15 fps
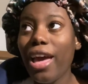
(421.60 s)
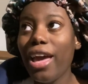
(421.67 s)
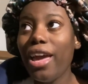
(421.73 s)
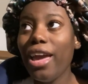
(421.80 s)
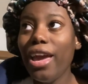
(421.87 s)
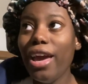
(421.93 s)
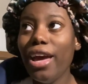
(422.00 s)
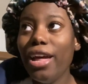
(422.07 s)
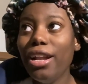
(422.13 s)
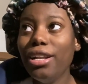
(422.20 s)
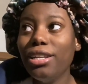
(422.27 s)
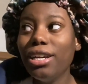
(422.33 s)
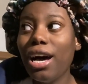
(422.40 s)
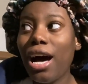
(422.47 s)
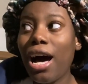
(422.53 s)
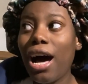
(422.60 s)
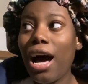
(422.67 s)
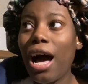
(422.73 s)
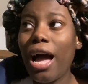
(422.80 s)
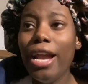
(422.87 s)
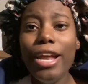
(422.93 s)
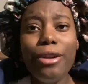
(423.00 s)
And
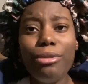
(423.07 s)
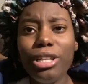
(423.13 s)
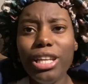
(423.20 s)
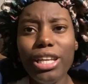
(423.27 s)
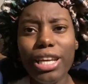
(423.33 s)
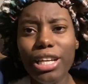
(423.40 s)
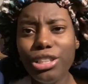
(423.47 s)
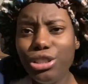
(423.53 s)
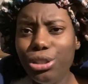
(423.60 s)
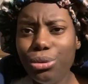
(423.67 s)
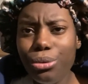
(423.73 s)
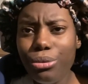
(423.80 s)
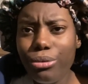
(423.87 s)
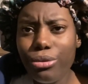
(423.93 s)
I didn't really get to